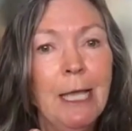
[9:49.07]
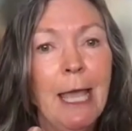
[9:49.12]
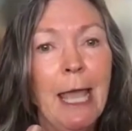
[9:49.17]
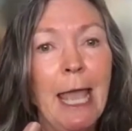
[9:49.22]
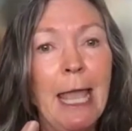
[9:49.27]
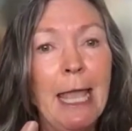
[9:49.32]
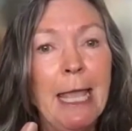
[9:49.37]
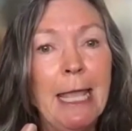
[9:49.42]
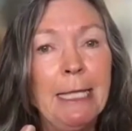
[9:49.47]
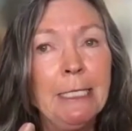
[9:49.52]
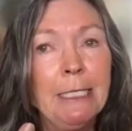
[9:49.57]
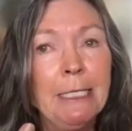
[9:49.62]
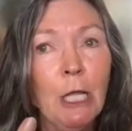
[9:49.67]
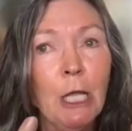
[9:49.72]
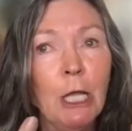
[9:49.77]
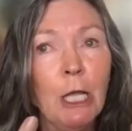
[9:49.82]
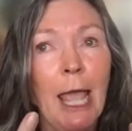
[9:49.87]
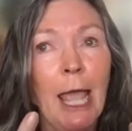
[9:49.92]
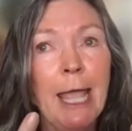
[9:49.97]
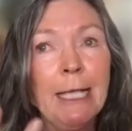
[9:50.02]
And
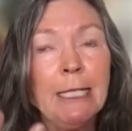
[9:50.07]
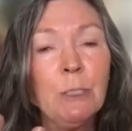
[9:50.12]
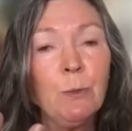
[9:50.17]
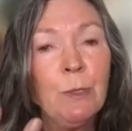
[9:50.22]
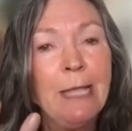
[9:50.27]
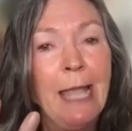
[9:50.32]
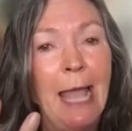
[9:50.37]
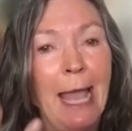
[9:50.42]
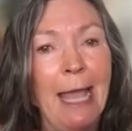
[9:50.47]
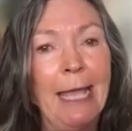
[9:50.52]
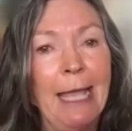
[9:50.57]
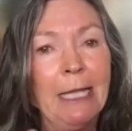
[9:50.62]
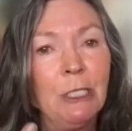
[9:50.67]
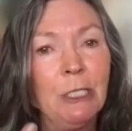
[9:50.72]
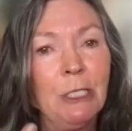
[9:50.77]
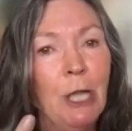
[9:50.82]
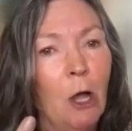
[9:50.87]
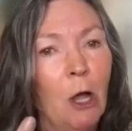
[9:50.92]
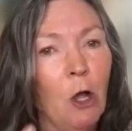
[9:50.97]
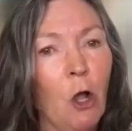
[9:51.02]
as we age,
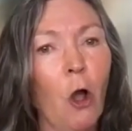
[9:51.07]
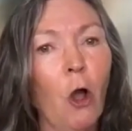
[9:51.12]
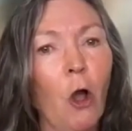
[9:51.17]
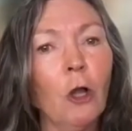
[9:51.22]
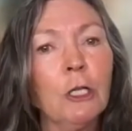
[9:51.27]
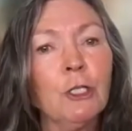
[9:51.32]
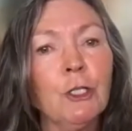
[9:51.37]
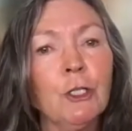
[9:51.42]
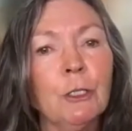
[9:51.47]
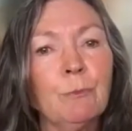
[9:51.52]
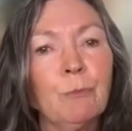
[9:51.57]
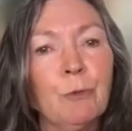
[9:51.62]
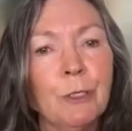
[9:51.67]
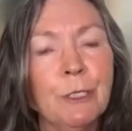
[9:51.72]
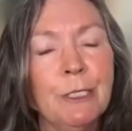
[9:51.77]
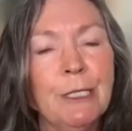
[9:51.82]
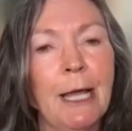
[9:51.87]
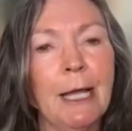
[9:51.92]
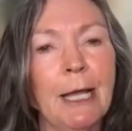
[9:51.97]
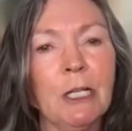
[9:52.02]
our collagen
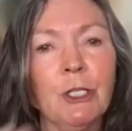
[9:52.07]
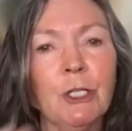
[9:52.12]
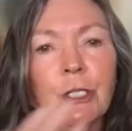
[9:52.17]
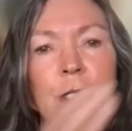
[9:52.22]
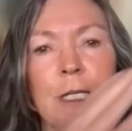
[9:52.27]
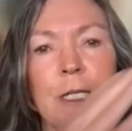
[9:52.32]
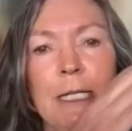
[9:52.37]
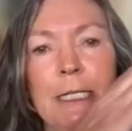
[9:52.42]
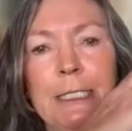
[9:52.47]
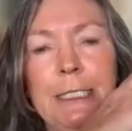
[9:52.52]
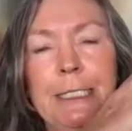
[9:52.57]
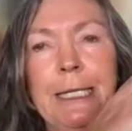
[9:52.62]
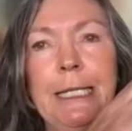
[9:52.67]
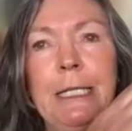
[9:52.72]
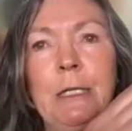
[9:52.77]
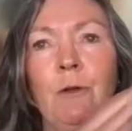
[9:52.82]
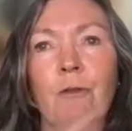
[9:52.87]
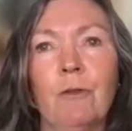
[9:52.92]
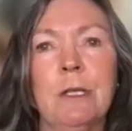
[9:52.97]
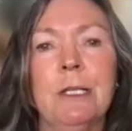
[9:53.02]
production
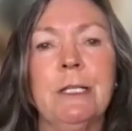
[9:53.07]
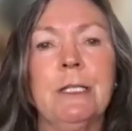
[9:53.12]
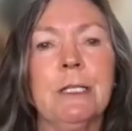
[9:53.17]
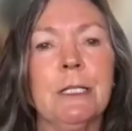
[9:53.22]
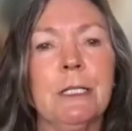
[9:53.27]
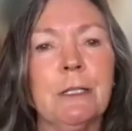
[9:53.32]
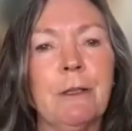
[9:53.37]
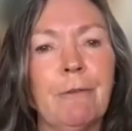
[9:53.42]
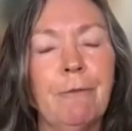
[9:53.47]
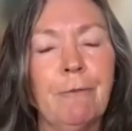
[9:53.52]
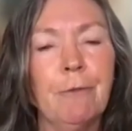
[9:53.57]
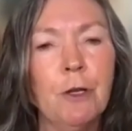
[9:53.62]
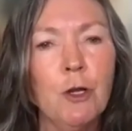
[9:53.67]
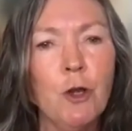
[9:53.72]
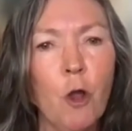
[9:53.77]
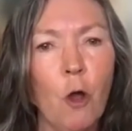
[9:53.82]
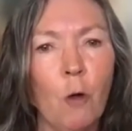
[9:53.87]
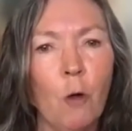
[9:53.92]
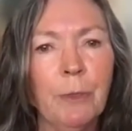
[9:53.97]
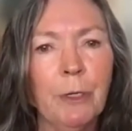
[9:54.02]
decreases
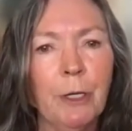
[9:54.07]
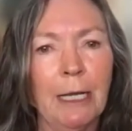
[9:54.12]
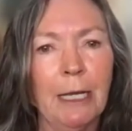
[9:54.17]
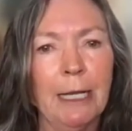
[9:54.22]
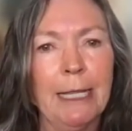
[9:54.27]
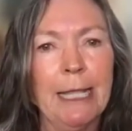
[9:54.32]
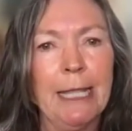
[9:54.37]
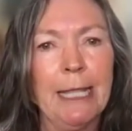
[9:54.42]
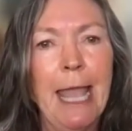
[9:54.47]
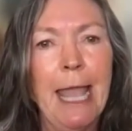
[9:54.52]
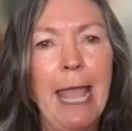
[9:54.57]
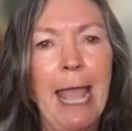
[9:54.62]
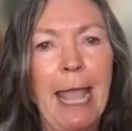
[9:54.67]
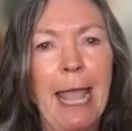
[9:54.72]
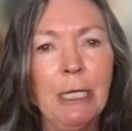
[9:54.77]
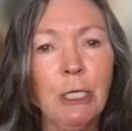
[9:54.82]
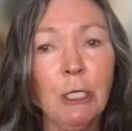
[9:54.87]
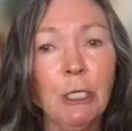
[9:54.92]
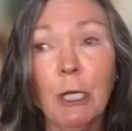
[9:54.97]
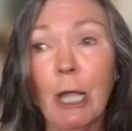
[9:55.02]
phenomenally.
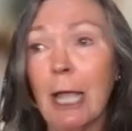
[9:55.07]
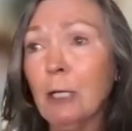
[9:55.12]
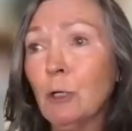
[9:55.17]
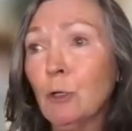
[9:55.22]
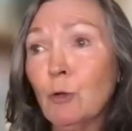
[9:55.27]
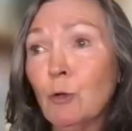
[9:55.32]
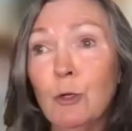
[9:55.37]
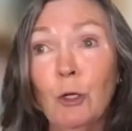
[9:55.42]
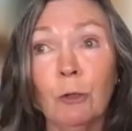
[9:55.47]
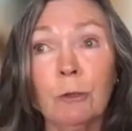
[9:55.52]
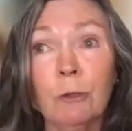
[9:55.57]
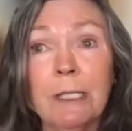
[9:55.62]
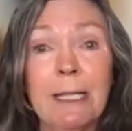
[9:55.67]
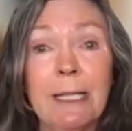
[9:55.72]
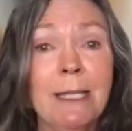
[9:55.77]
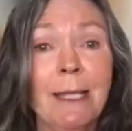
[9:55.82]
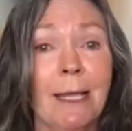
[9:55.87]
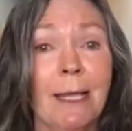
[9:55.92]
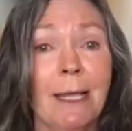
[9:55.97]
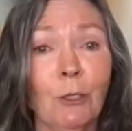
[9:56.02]
And you'll
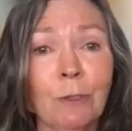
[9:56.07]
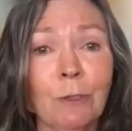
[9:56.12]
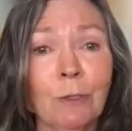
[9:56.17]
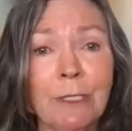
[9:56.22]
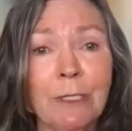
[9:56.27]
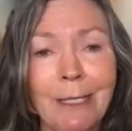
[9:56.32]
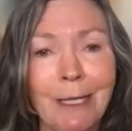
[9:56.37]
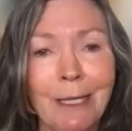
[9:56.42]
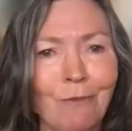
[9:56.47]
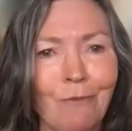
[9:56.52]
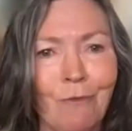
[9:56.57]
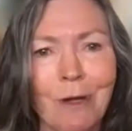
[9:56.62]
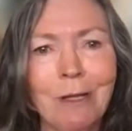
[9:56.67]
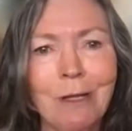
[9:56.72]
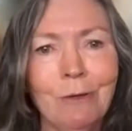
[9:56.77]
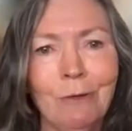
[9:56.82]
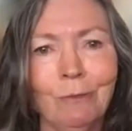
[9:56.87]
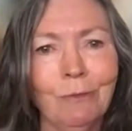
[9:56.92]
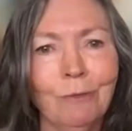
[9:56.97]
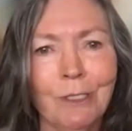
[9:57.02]
see that. You'll see that in
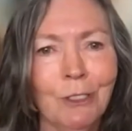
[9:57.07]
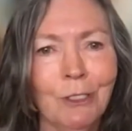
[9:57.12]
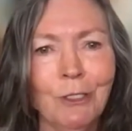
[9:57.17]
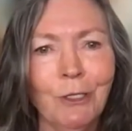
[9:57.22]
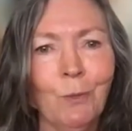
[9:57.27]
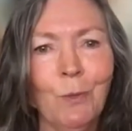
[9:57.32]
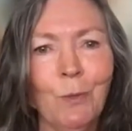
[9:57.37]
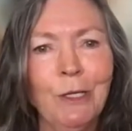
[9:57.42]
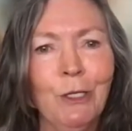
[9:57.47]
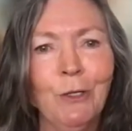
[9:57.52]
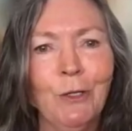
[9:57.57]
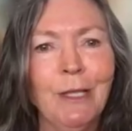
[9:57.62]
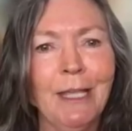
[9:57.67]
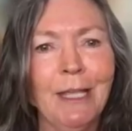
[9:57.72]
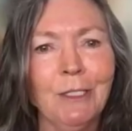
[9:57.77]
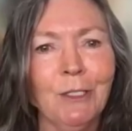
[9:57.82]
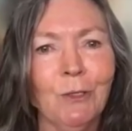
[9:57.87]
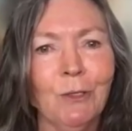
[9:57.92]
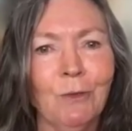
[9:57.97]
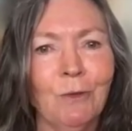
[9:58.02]
wrinkles. You know, when you
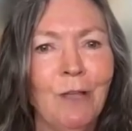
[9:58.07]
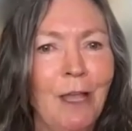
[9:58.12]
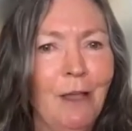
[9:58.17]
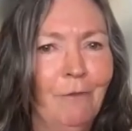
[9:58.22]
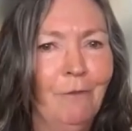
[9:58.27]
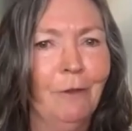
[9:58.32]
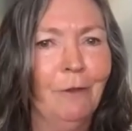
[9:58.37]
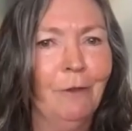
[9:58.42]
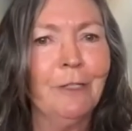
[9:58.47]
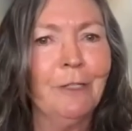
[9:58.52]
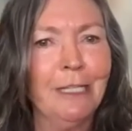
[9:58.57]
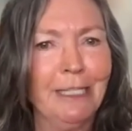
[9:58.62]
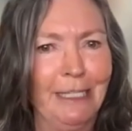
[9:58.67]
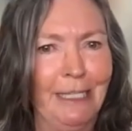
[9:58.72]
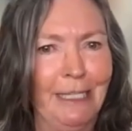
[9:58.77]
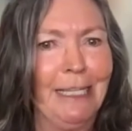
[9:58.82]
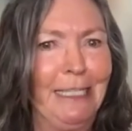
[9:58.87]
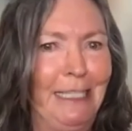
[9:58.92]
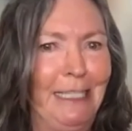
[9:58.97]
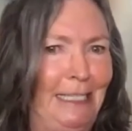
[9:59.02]
get to 50,
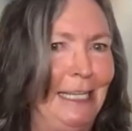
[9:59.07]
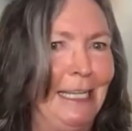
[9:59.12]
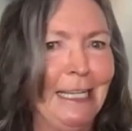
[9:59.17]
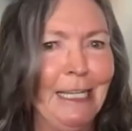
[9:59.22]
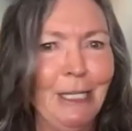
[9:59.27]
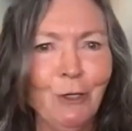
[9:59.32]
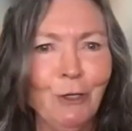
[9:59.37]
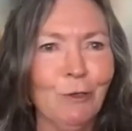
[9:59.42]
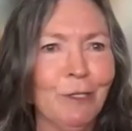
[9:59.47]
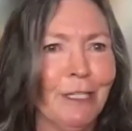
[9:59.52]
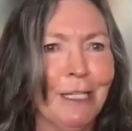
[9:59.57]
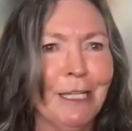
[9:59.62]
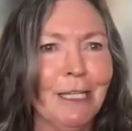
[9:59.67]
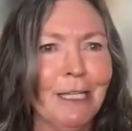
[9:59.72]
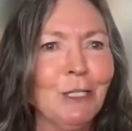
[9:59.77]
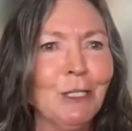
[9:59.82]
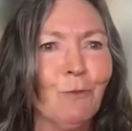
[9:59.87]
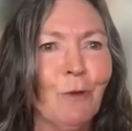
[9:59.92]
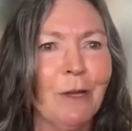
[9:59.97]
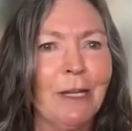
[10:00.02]
60, your skin
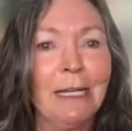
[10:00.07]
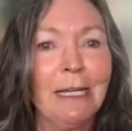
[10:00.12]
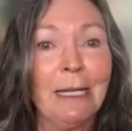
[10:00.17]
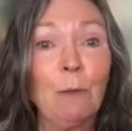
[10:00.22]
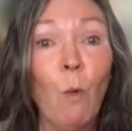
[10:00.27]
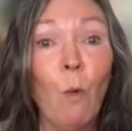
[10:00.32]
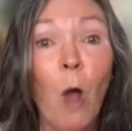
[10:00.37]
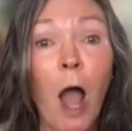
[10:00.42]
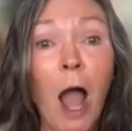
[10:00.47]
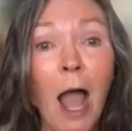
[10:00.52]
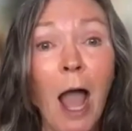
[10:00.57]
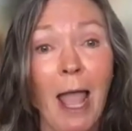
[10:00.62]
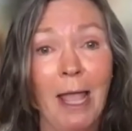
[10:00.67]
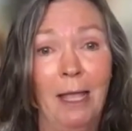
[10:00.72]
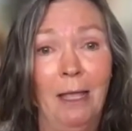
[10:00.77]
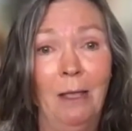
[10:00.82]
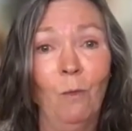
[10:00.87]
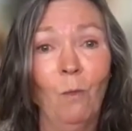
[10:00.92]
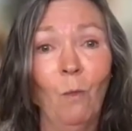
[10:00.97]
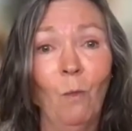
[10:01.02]
is wrinkly. Why?
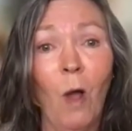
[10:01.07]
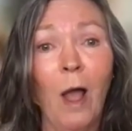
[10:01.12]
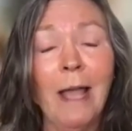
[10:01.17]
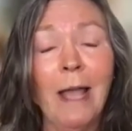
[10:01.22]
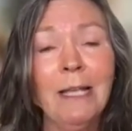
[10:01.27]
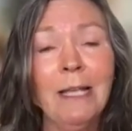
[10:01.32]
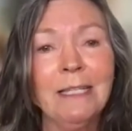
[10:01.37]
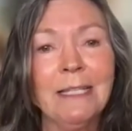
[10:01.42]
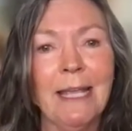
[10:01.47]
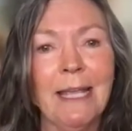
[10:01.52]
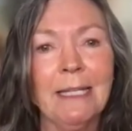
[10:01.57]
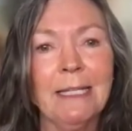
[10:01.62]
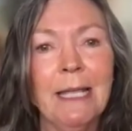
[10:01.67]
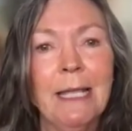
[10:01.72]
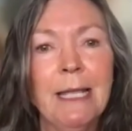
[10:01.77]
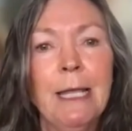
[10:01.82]
Why is that?